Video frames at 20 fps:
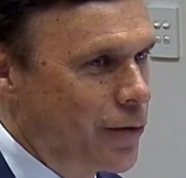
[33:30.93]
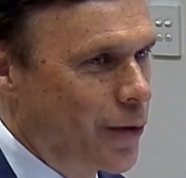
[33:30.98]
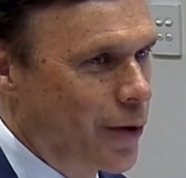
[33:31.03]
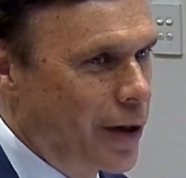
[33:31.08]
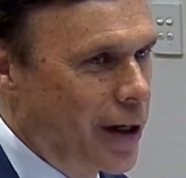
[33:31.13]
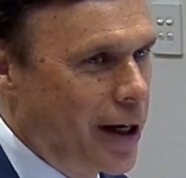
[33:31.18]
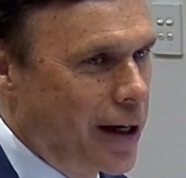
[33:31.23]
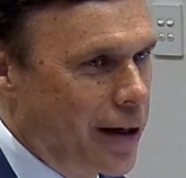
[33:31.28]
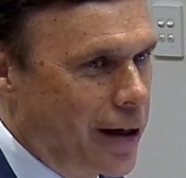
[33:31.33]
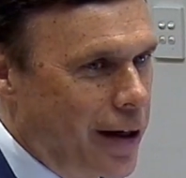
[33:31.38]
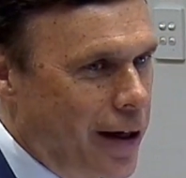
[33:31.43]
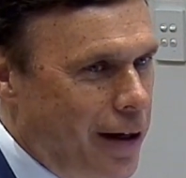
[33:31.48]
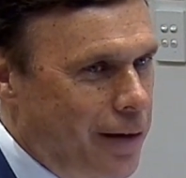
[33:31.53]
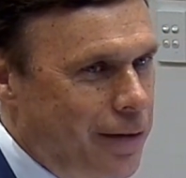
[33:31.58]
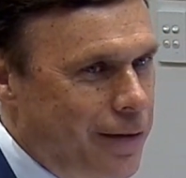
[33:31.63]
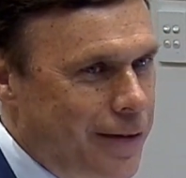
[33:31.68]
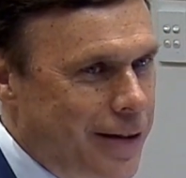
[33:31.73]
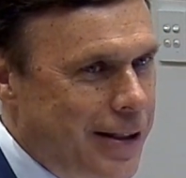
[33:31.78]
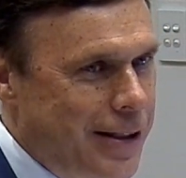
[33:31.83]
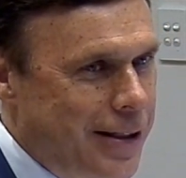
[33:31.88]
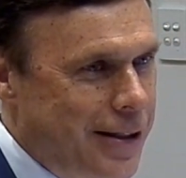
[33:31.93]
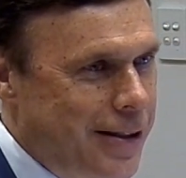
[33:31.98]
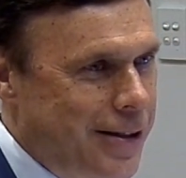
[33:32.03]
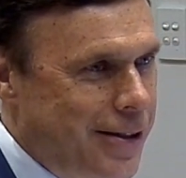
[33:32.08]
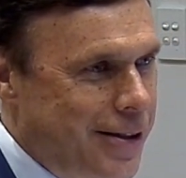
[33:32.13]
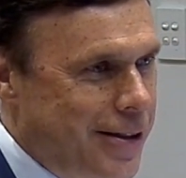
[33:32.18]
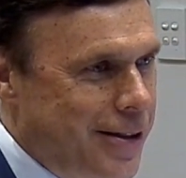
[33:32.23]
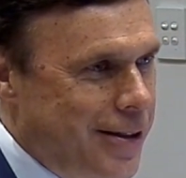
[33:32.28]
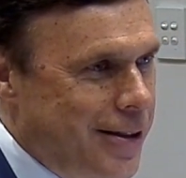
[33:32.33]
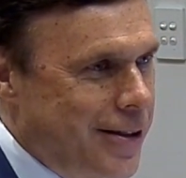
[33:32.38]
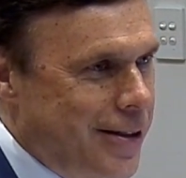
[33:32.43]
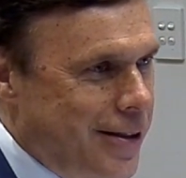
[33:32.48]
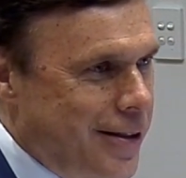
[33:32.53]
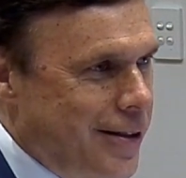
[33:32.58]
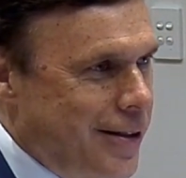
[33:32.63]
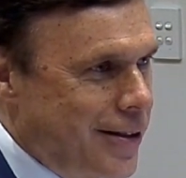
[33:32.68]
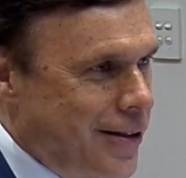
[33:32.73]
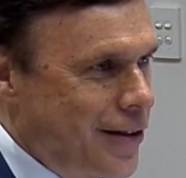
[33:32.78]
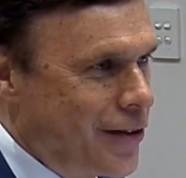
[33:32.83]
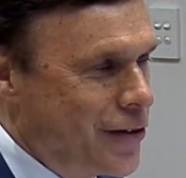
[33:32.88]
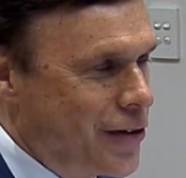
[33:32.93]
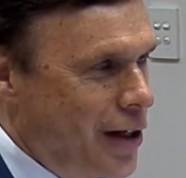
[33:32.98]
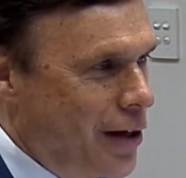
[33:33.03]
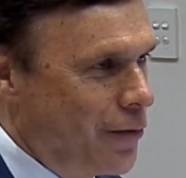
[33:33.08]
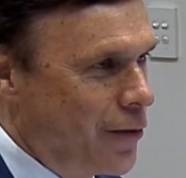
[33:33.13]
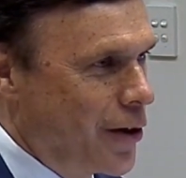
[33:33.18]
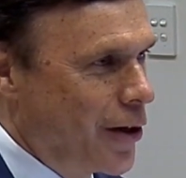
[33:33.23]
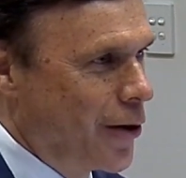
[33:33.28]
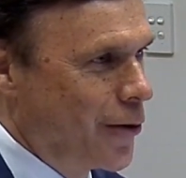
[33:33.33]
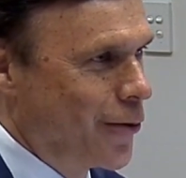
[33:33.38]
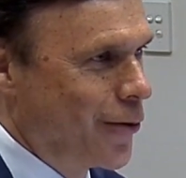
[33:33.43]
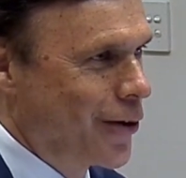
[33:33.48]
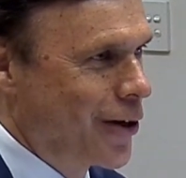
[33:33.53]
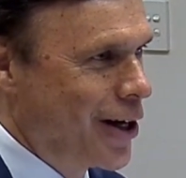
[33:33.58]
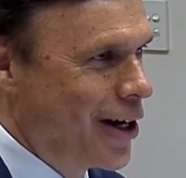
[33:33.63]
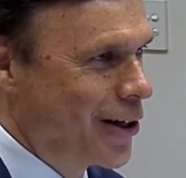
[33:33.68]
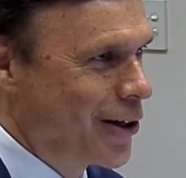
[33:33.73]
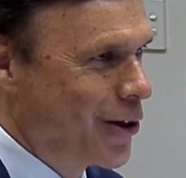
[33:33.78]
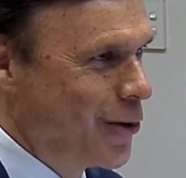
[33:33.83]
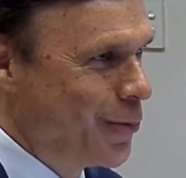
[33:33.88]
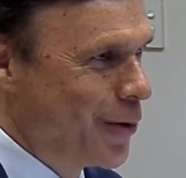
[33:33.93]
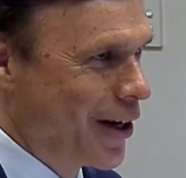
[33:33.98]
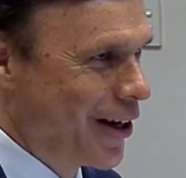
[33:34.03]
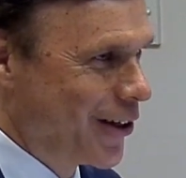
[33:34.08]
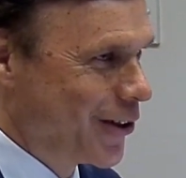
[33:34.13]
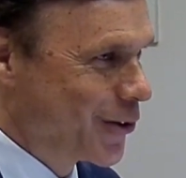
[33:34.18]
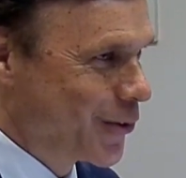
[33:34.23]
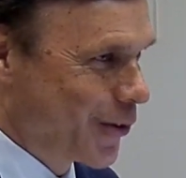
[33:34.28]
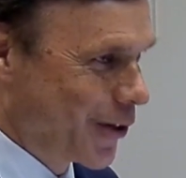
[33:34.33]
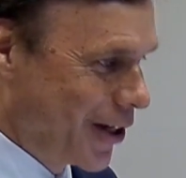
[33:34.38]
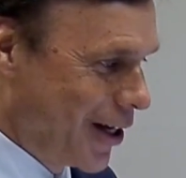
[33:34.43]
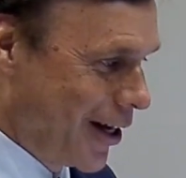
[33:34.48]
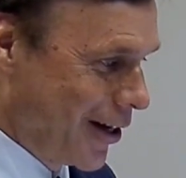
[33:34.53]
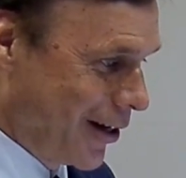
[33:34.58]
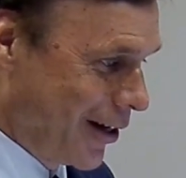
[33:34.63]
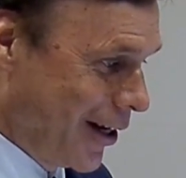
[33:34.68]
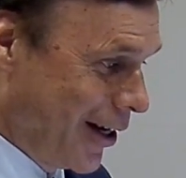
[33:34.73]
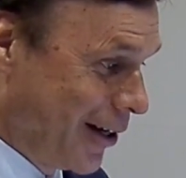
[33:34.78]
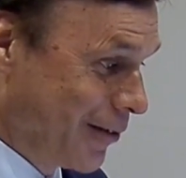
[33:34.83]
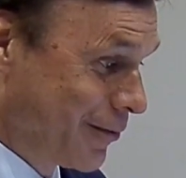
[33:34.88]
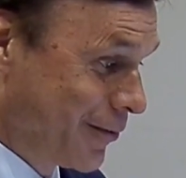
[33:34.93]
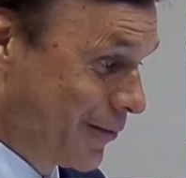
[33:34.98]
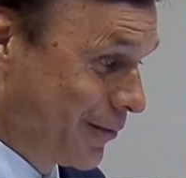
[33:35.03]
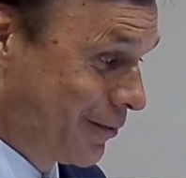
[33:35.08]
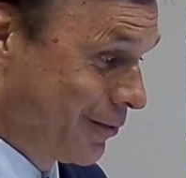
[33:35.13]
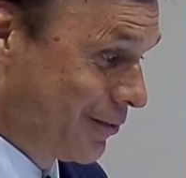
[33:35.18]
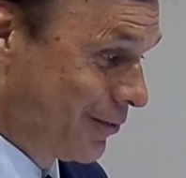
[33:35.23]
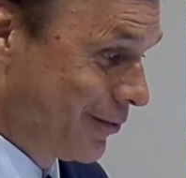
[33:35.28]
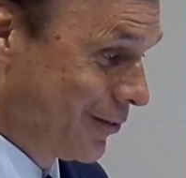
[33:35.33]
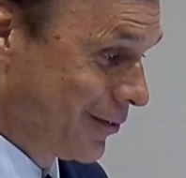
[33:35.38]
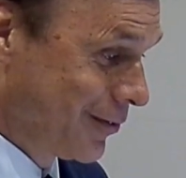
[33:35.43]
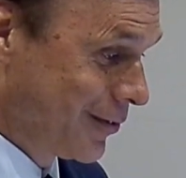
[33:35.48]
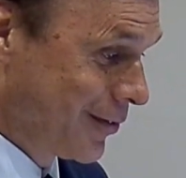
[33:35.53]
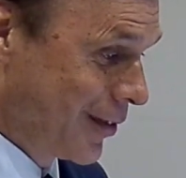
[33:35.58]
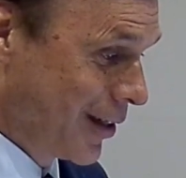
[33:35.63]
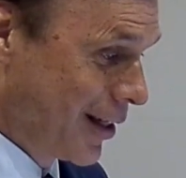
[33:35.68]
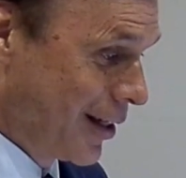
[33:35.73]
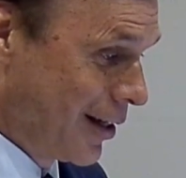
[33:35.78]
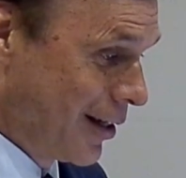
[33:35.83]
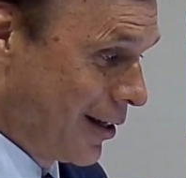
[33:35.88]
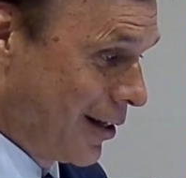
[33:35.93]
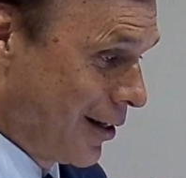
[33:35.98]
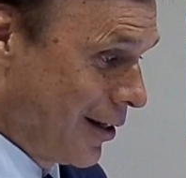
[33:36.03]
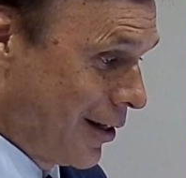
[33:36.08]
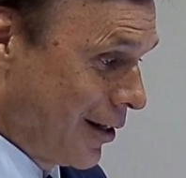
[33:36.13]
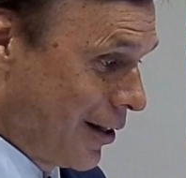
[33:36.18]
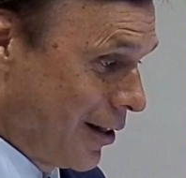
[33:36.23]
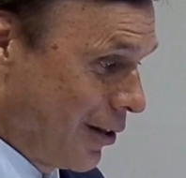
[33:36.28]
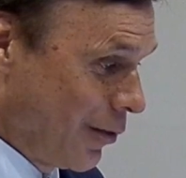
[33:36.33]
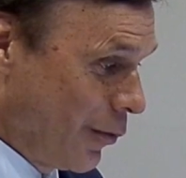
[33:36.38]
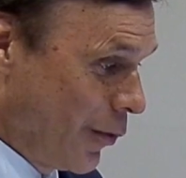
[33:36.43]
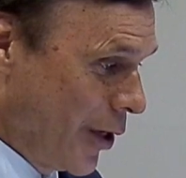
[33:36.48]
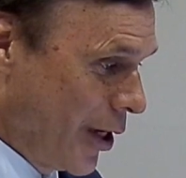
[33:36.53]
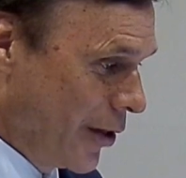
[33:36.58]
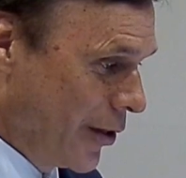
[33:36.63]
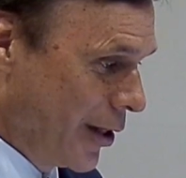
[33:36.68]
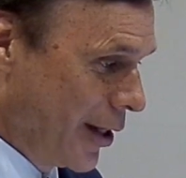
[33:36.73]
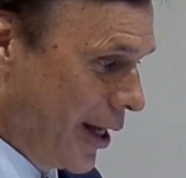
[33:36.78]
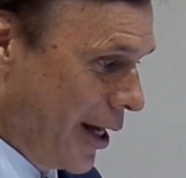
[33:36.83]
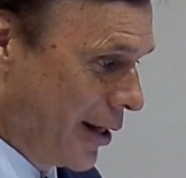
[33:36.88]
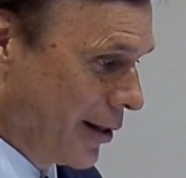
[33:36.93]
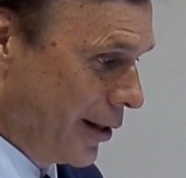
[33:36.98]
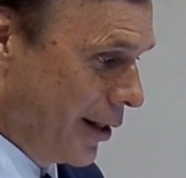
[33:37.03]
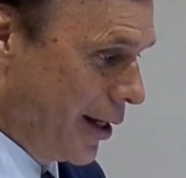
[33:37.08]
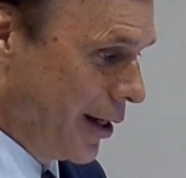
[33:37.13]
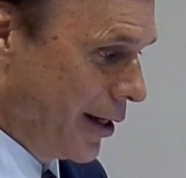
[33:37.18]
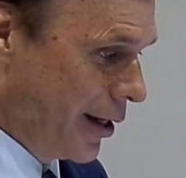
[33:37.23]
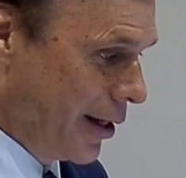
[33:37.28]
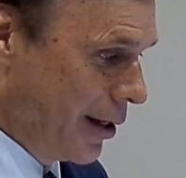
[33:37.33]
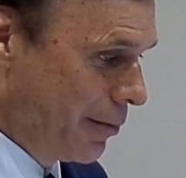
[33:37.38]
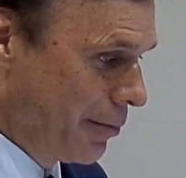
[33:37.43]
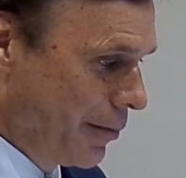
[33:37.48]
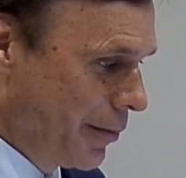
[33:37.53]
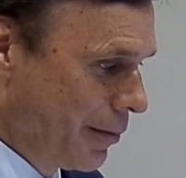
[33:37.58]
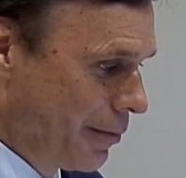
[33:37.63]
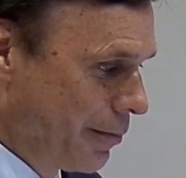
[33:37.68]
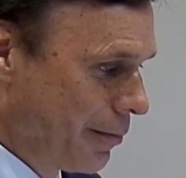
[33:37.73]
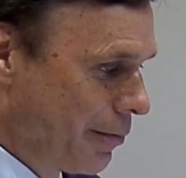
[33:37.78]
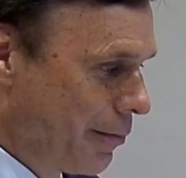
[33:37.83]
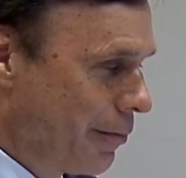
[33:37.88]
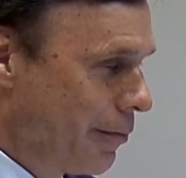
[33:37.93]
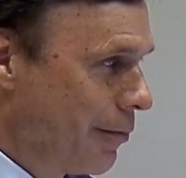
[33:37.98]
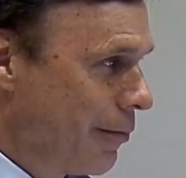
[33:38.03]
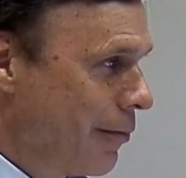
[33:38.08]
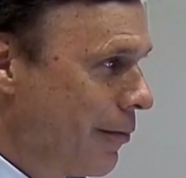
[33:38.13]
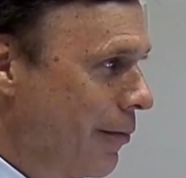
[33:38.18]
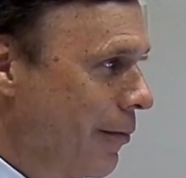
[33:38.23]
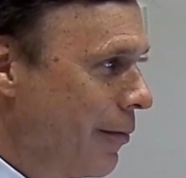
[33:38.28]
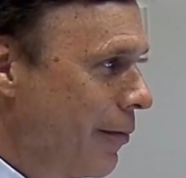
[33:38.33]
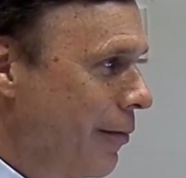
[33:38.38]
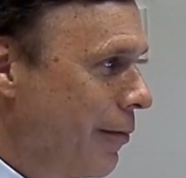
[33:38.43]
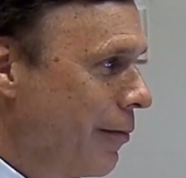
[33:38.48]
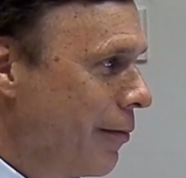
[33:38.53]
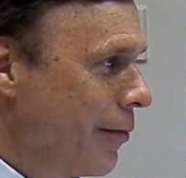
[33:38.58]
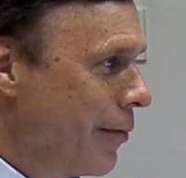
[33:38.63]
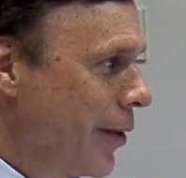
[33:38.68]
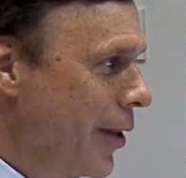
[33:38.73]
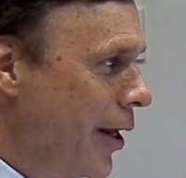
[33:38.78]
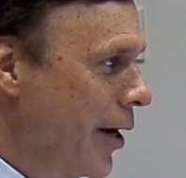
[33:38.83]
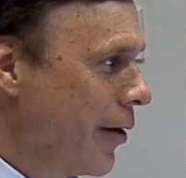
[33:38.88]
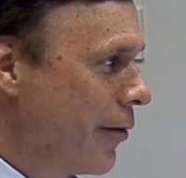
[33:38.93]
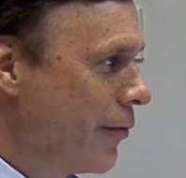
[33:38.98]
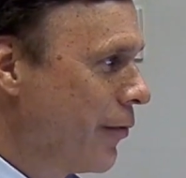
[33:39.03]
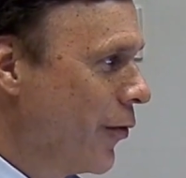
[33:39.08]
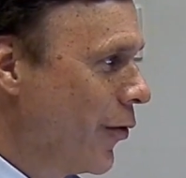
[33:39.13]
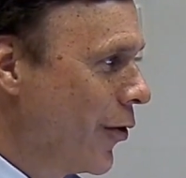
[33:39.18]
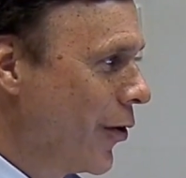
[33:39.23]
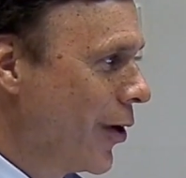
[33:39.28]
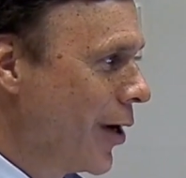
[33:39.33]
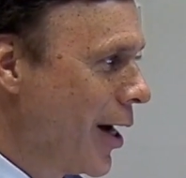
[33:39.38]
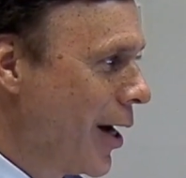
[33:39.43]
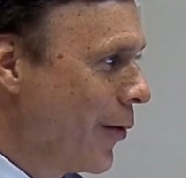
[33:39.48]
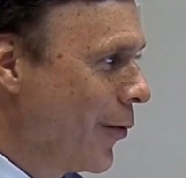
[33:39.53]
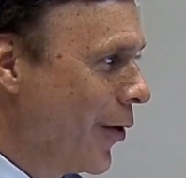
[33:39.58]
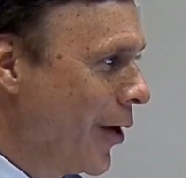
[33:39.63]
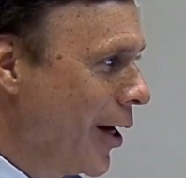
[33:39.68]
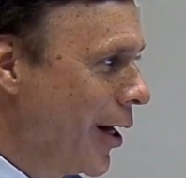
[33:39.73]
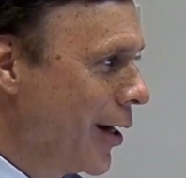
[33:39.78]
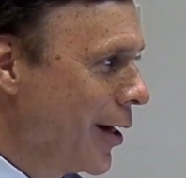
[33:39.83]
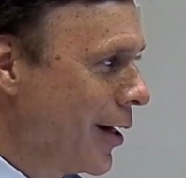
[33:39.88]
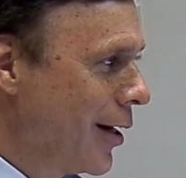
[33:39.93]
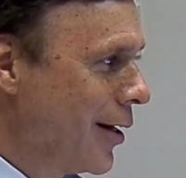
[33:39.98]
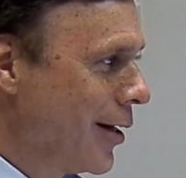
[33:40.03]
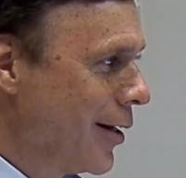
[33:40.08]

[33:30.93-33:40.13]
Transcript: were not enough. 700 concubines were not enough. Where did that lead him? Therefore, I what?